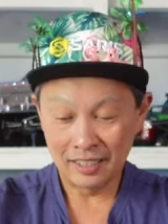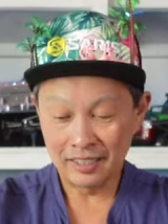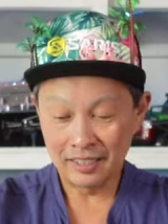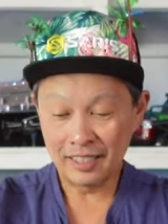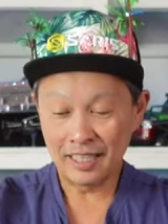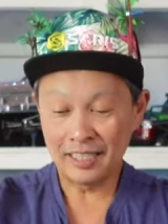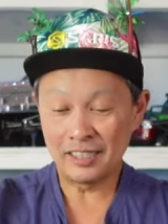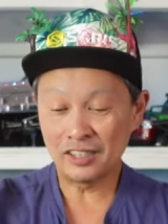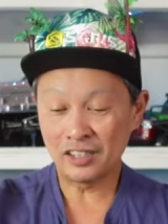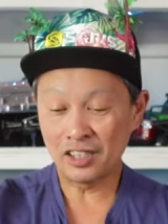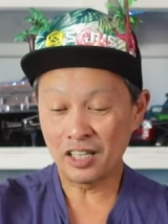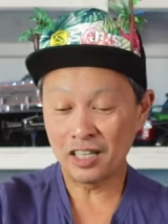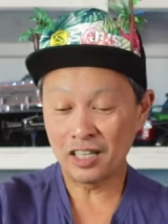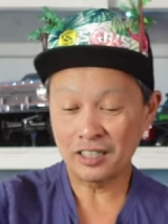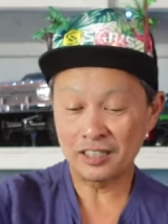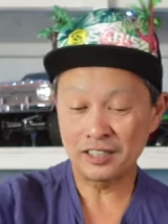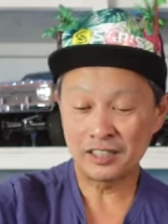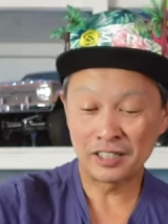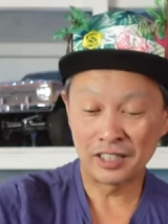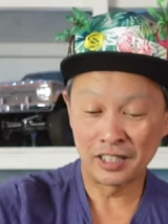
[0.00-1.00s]
Nice
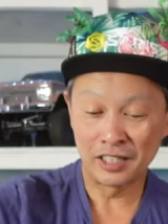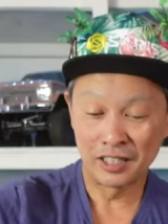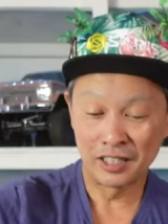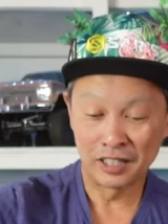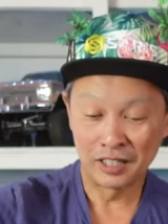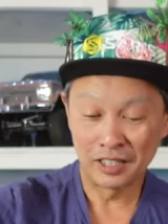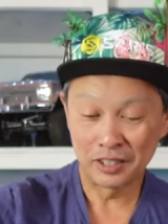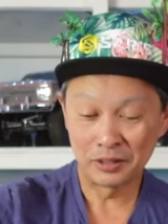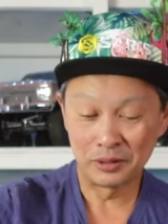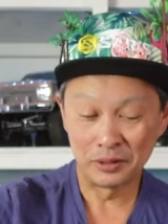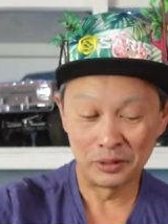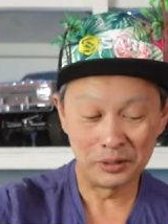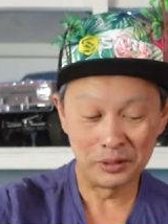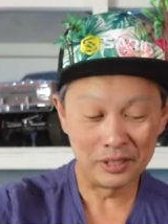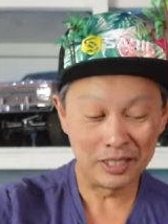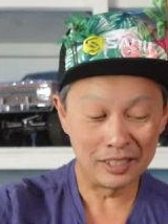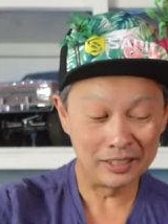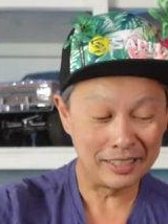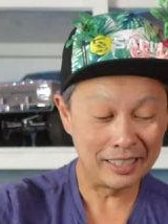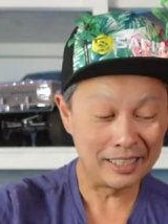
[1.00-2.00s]
shocks,
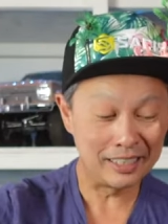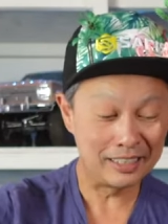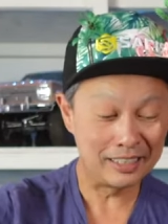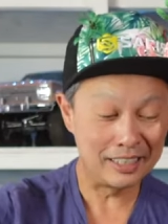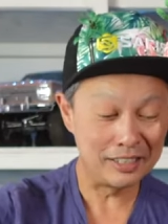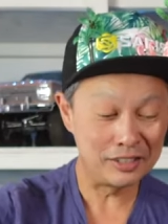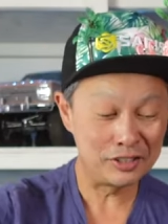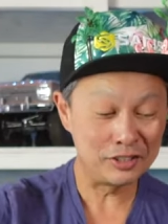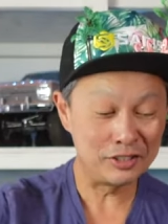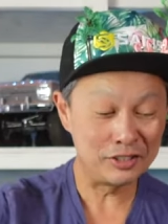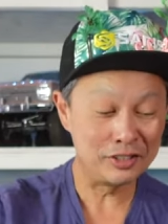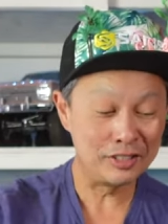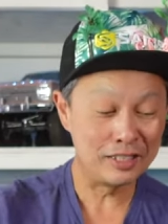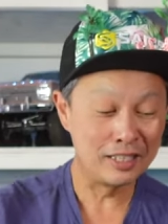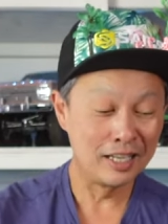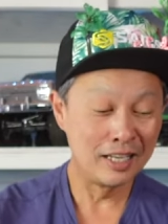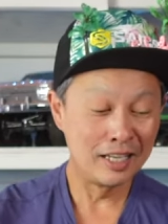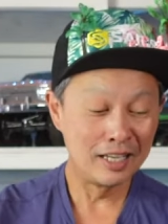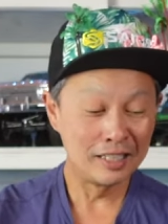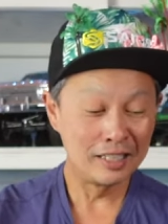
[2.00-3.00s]
good articulation,
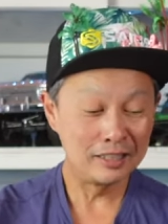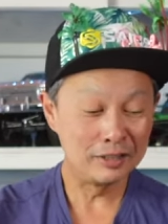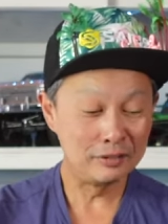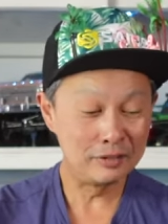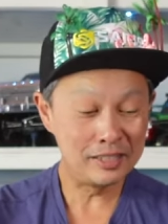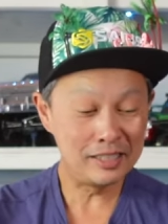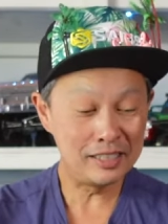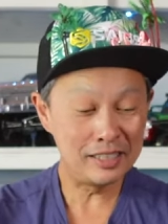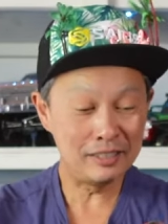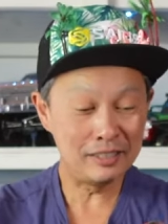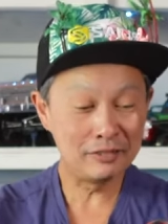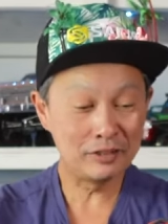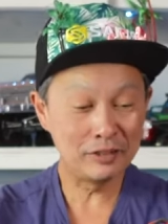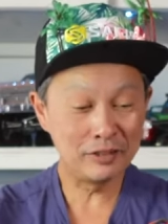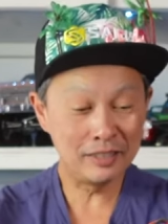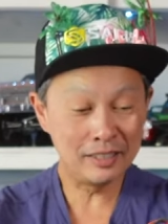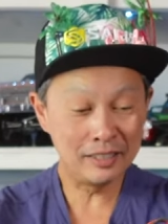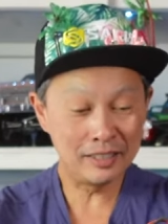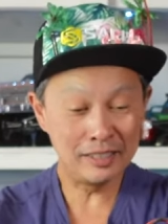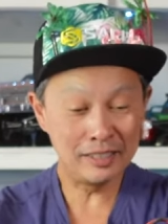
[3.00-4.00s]
the
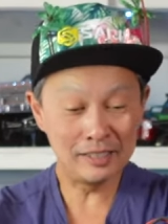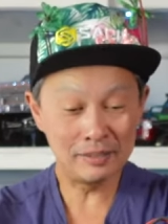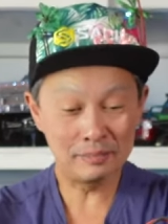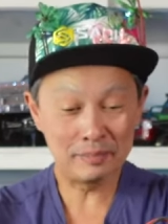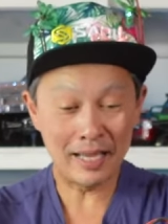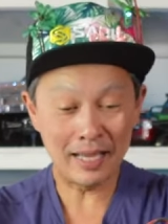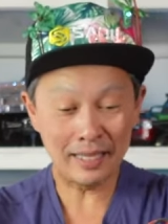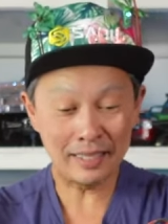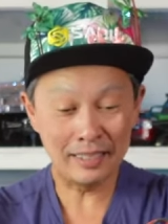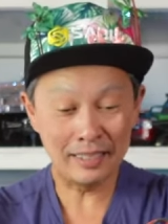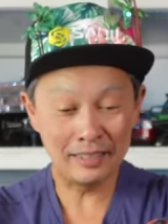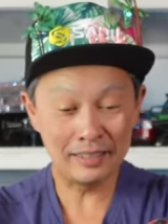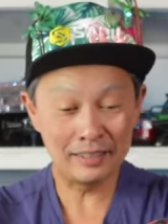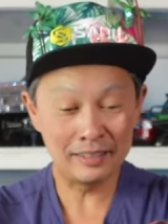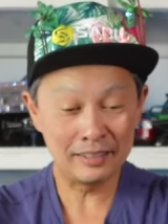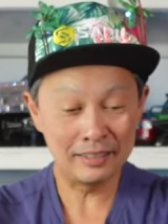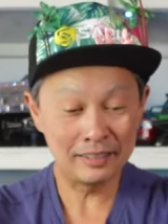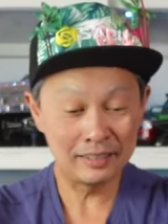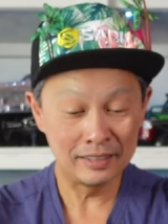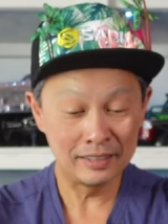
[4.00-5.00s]
receiver is back
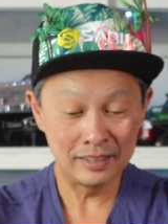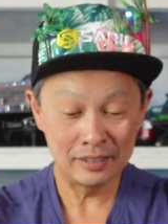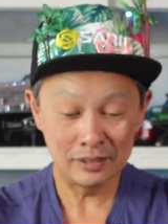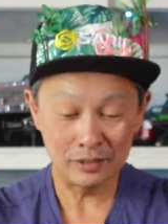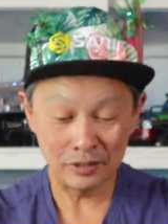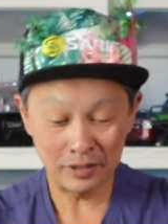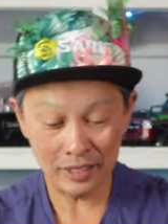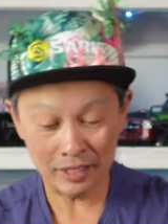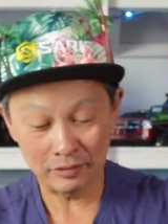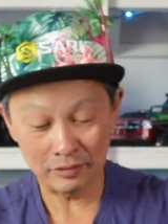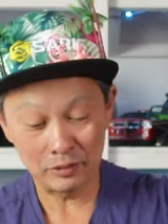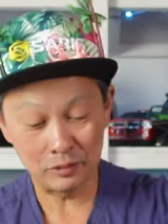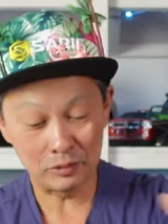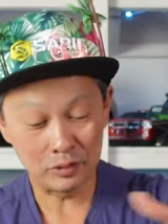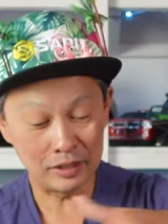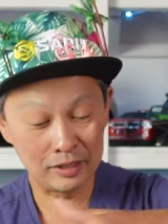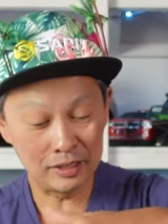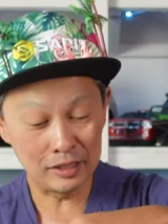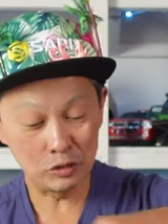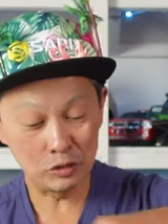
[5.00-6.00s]
here, so you have to
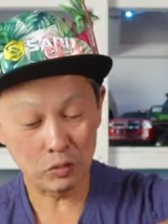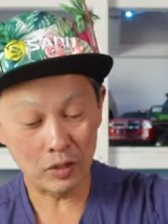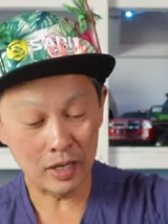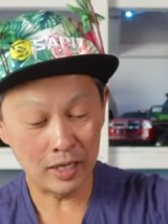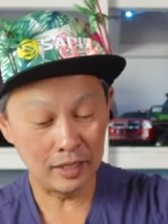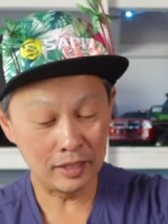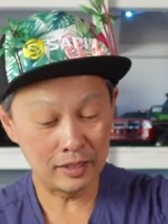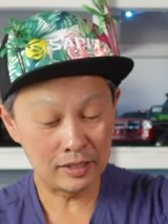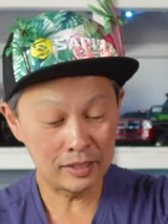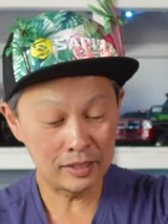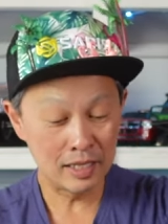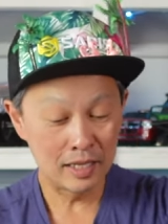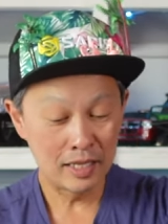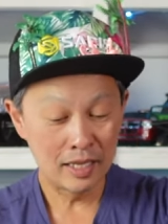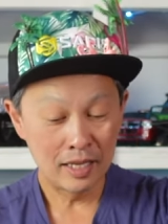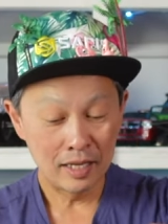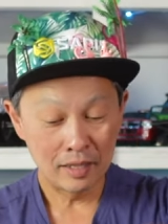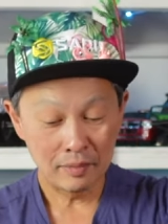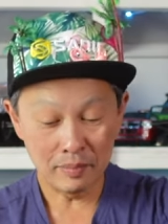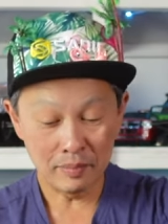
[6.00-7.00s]
run these wires.
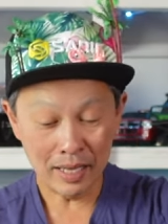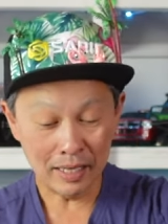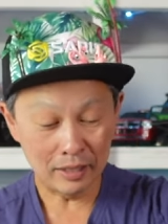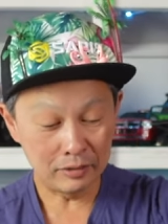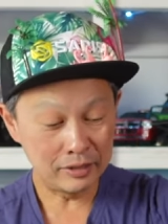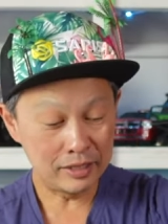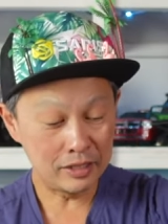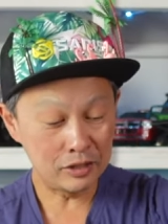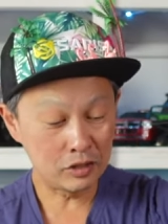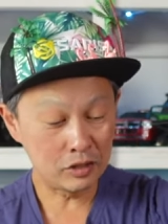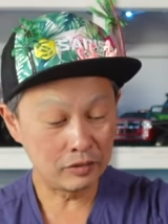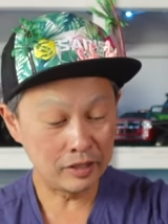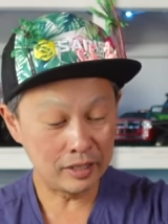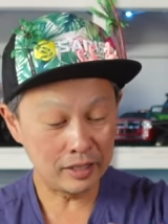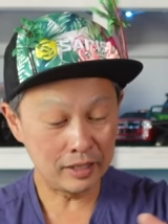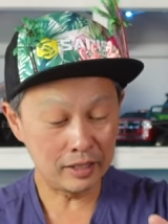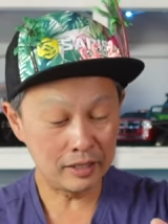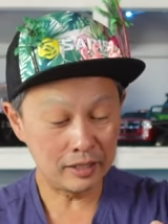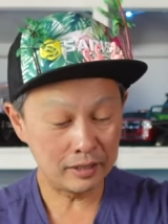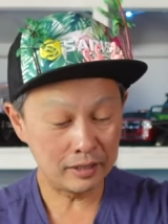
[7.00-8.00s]
Battery is over
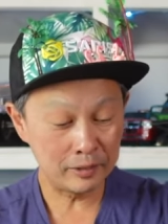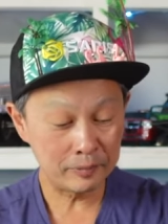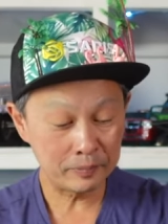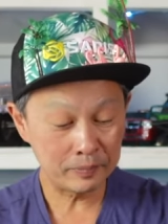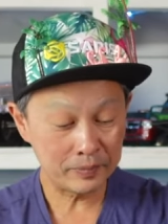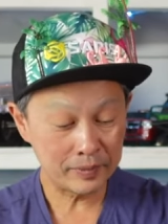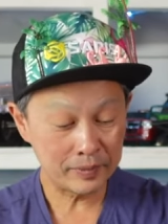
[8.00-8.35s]
here.